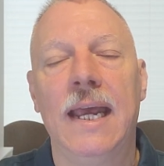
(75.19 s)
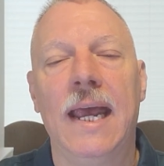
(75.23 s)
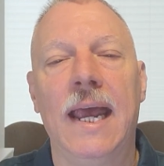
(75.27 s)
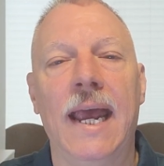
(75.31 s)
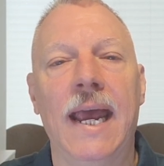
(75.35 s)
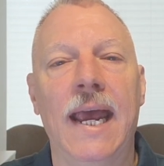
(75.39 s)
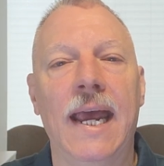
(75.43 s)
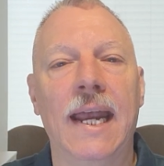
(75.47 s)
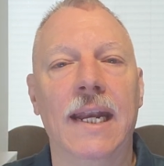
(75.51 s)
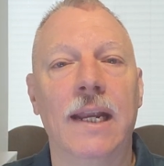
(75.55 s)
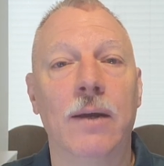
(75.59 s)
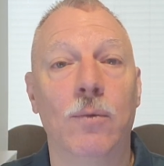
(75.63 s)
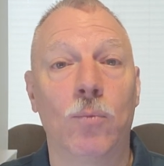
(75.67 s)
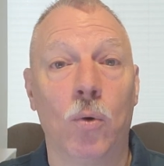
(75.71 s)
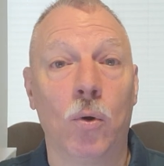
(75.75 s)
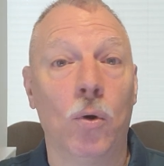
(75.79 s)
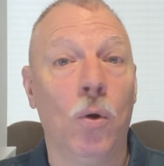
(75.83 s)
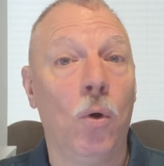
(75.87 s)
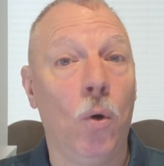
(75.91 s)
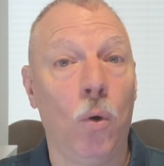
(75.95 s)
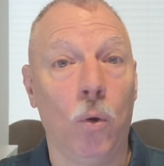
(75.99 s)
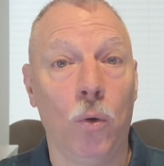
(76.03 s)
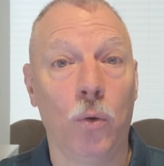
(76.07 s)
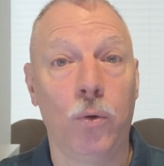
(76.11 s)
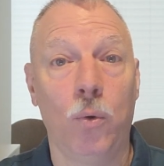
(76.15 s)
and it will
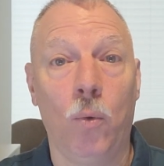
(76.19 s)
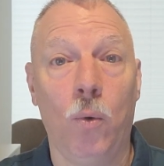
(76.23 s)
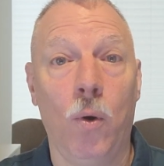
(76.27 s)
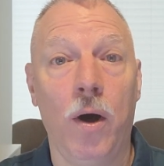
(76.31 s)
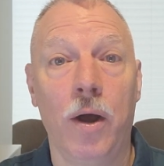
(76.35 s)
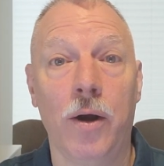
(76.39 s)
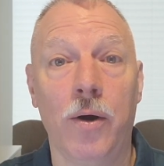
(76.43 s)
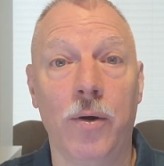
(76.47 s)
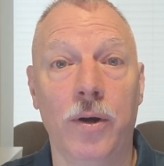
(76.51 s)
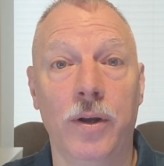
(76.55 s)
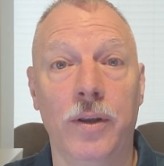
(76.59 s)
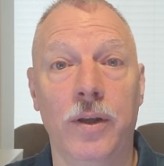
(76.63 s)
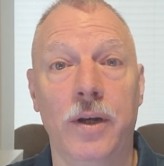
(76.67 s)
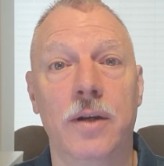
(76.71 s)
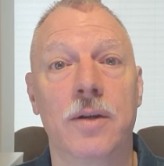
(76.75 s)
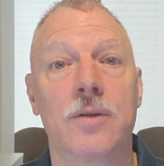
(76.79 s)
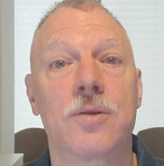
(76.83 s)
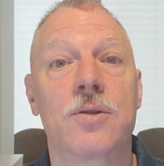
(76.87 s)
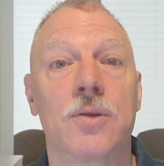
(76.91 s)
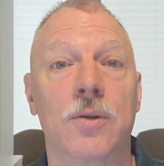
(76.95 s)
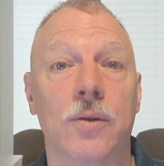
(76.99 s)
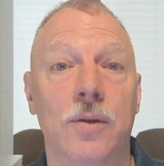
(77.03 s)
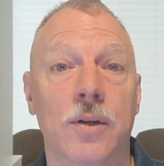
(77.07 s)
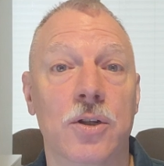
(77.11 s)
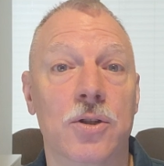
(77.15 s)
hold the water in there
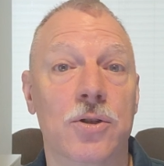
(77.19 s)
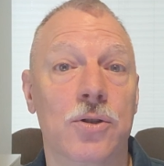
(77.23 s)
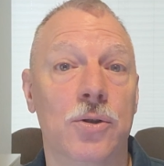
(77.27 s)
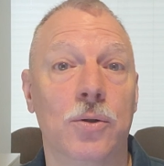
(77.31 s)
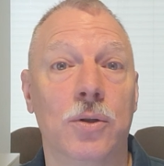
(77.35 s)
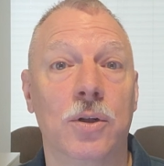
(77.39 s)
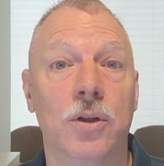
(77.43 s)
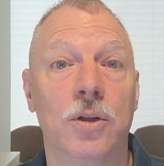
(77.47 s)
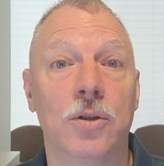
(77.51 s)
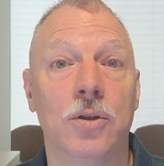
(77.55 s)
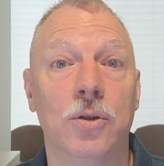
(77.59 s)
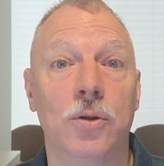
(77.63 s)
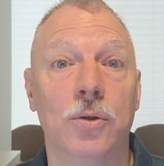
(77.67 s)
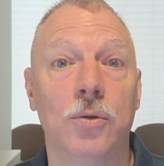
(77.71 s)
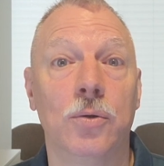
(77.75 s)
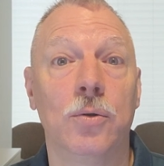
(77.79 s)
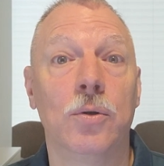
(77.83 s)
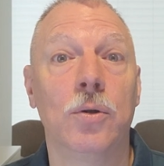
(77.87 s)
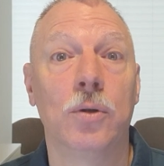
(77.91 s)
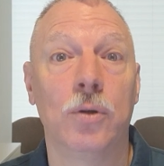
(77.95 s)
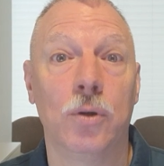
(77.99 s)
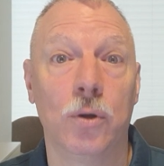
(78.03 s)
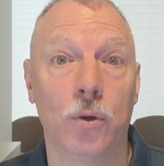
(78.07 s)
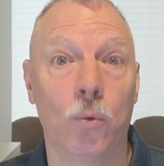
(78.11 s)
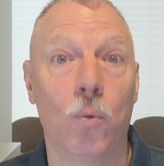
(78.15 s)
so that you can do
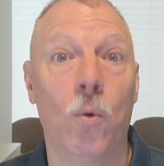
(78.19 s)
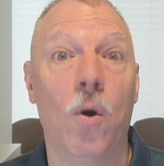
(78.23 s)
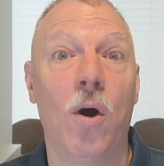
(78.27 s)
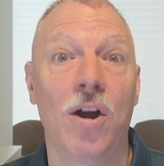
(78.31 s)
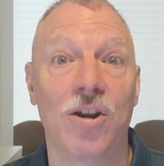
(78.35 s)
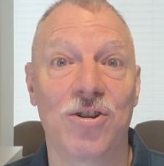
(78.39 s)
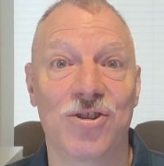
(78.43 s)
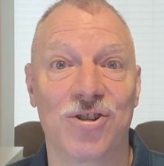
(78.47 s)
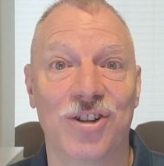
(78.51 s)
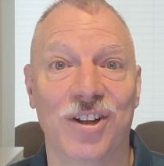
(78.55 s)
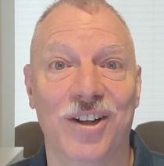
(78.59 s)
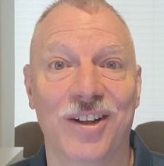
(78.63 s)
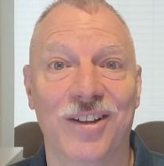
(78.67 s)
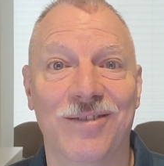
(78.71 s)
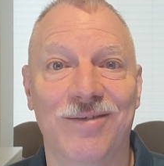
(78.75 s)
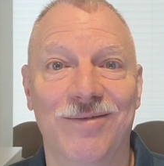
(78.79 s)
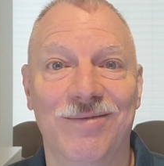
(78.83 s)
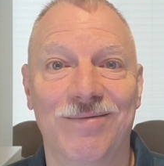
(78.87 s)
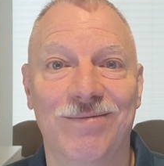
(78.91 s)
your washing.